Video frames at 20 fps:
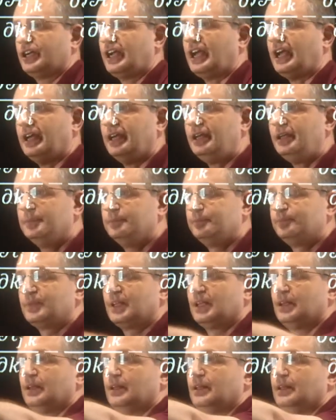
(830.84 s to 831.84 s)
k,
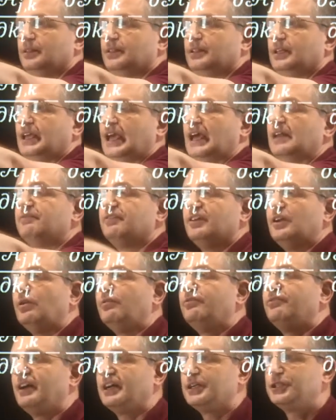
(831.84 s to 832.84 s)
the
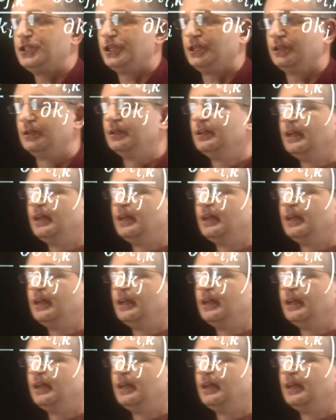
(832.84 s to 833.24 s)
envelope function